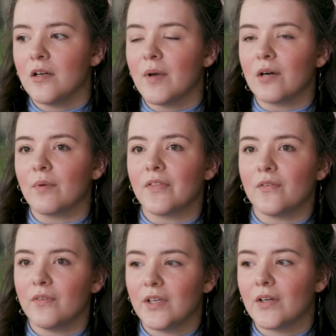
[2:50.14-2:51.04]
no matter what the
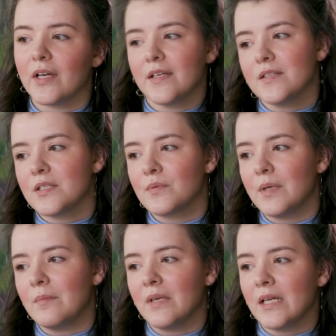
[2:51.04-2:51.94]
figure is,
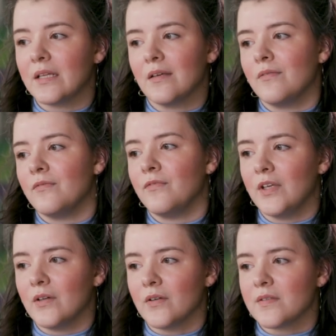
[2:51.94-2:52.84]
we immediately
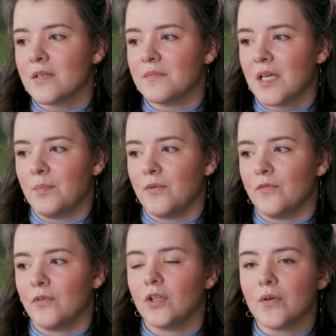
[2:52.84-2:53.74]
feel some type
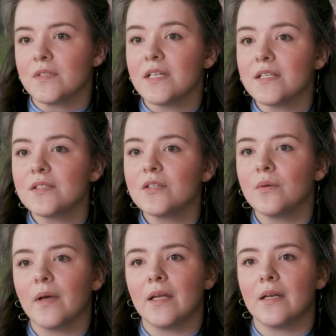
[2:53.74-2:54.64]
of closeness
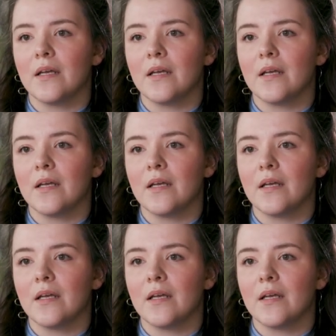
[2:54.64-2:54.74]
to it.